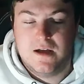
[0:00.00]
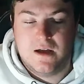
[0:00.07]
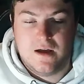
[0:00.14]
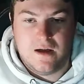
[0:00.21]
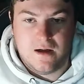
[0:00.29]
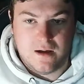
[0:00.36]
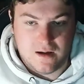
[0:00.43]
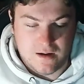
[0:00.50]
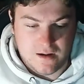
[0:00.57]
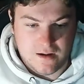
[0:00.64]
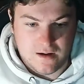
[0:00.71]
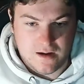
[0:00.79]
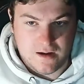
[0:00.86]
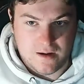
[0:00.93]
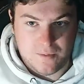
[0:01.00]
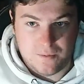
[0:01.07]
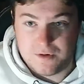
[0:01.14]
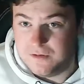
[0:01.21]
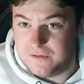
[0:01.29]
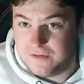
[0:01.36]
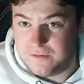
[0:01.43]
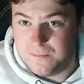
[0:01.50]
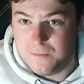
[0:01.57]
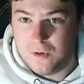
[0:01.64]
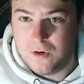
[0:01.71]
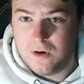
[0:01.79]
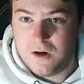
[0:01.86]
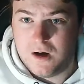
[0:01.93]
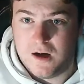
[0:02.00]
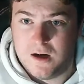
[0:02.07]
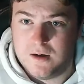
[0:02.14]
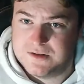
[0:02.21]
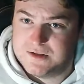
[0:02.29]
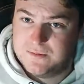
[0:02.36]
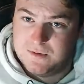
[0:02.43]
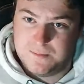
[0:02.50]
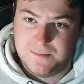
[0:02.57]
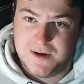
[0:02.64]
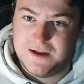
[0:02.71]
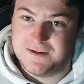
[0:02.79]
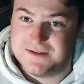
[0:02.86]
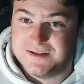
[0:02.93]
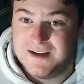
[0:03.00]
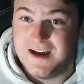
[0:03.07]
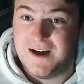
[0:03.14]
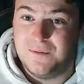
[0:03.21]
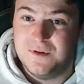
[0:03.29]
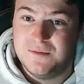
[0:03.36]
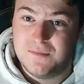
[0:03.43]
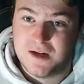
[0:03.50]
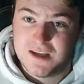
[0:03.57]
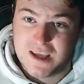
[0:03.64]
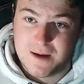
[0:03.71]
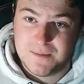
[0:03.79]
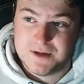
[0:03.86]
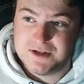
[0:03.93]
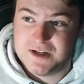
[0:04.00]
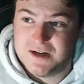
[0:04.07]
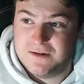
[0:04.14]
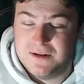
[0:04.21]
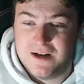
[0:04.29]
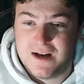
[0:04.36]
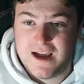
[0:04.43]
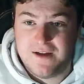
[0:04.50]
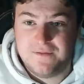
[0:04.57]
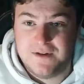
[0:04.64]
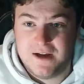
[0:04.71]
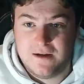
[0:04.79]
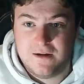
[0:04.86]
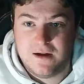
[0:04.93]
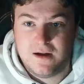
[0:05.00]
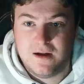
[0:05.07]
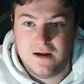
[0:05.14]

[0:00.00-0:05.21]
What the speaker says: I want to do some more. I also want to balance it out with my gaming channel that I have now.